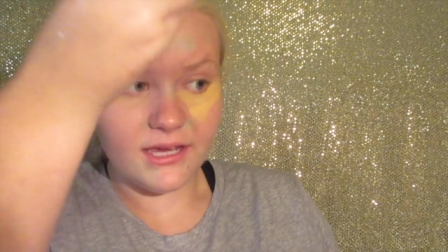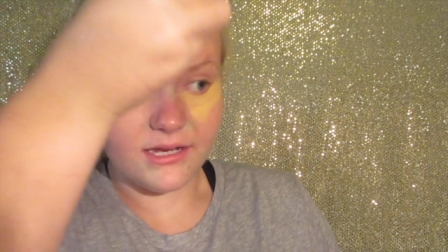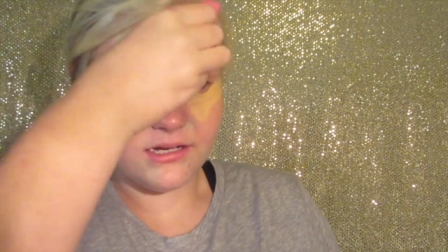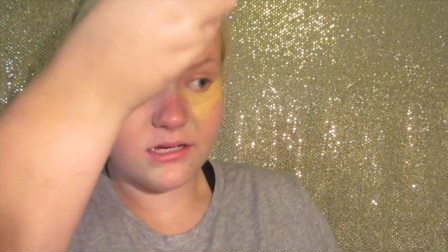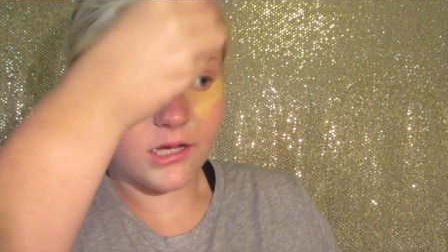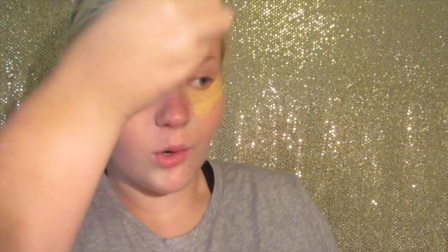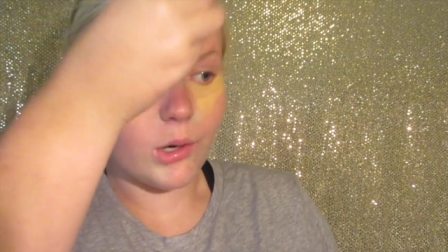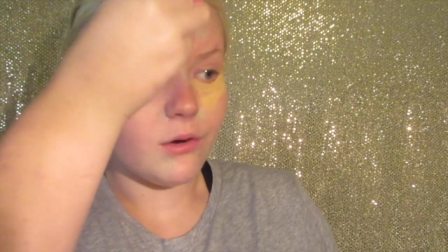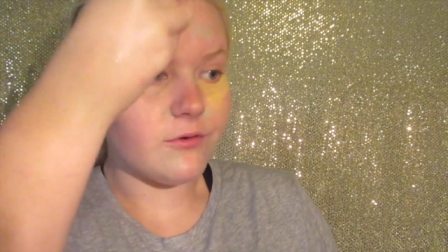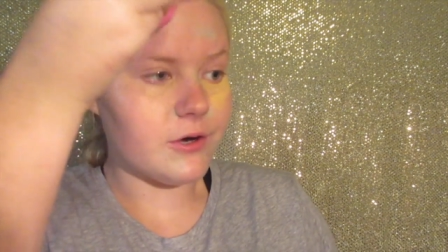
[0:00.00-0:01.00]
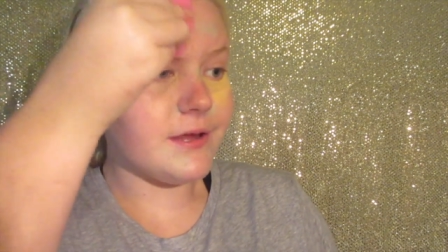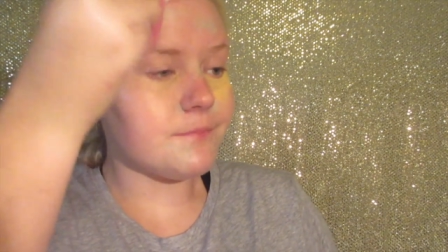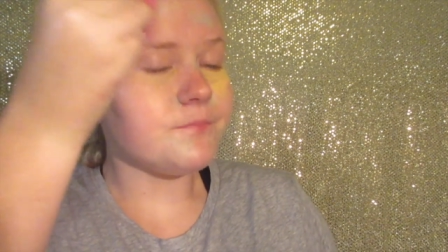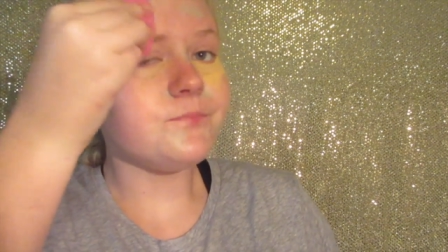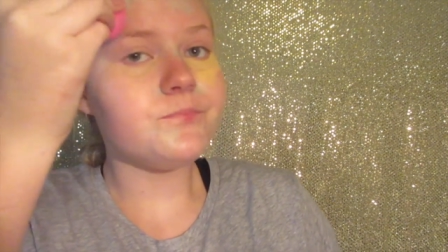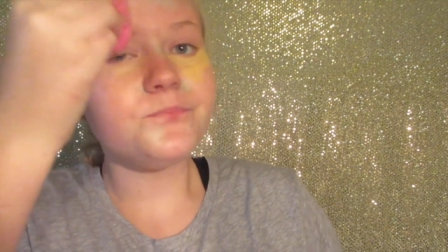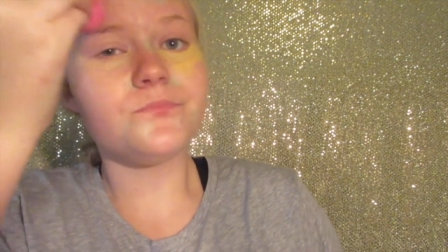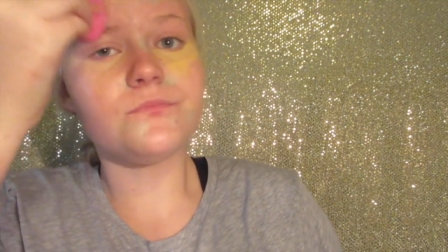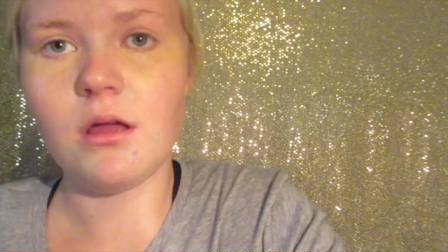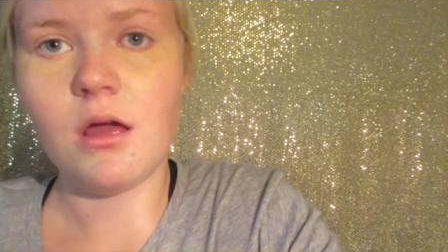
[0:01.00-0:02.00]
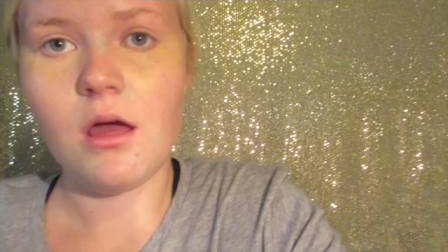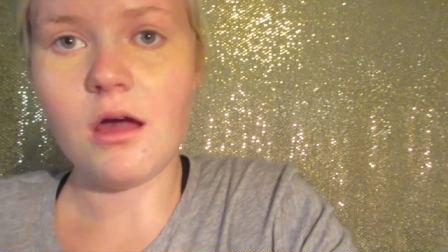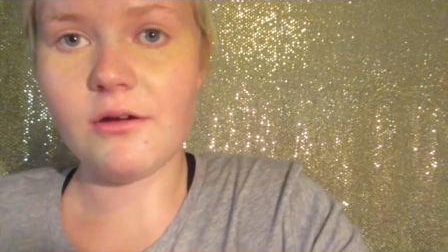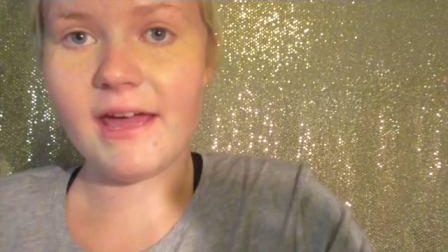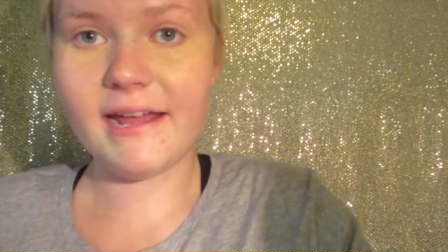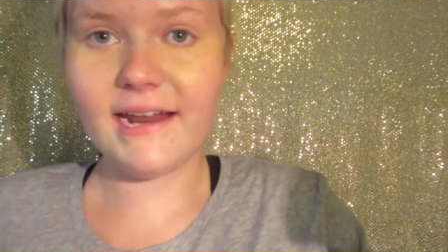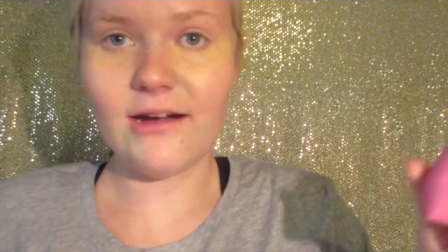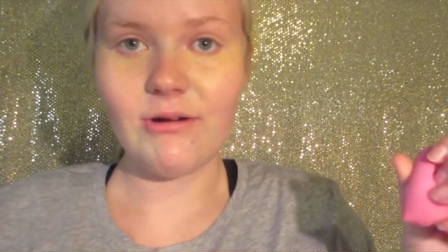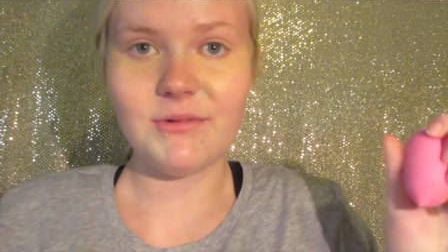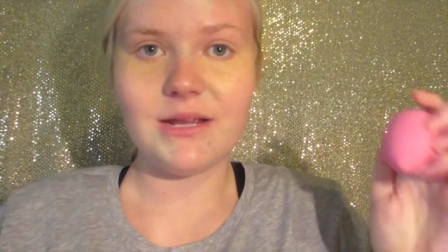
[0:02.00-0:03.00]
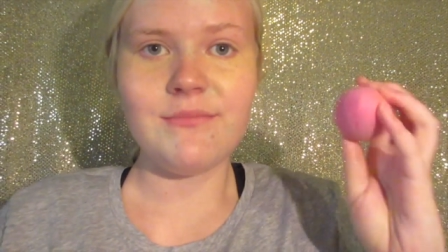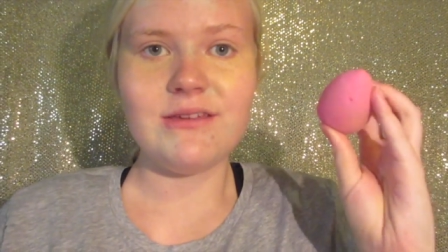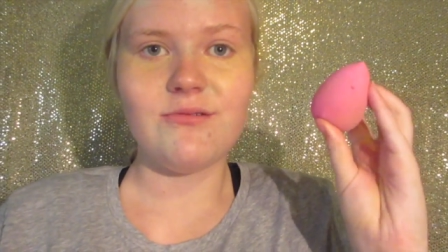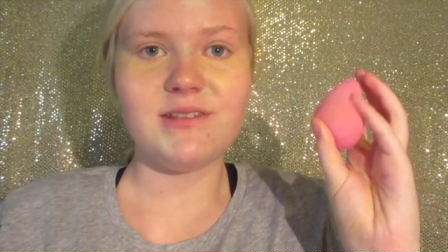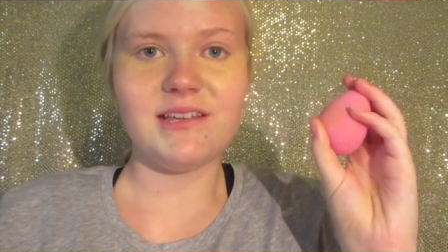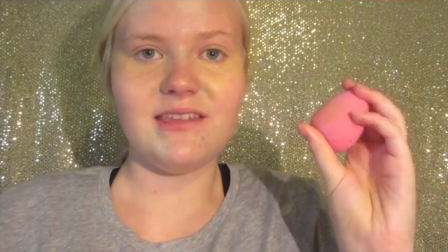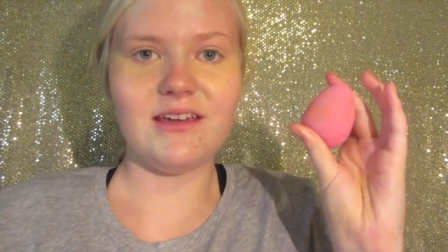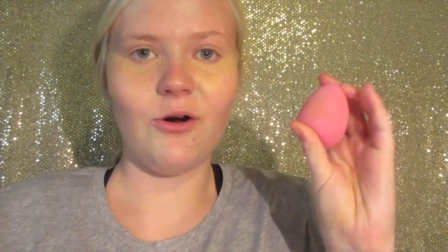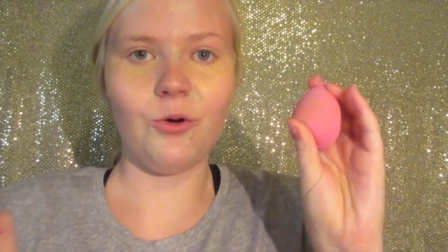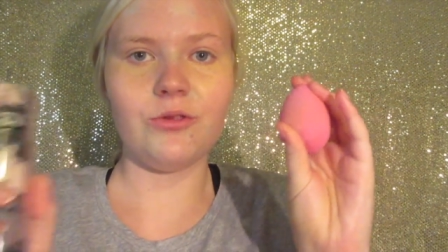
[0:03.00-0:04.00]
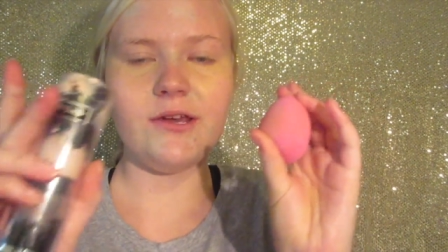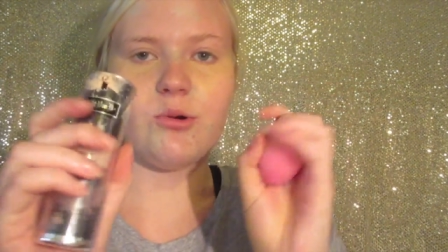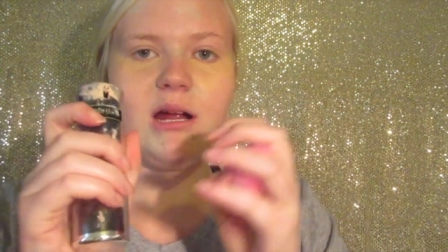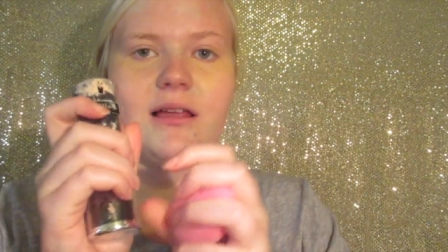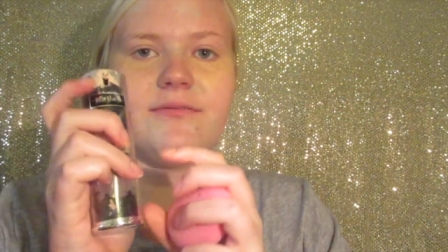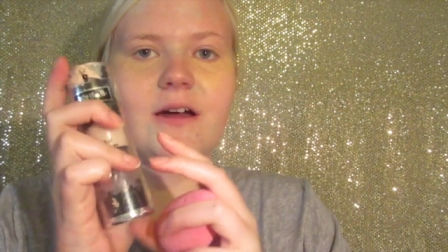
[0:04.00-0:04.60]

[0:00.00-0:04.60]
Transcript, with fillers: can go over it Okay, now I'm going to be using the Holy Grail of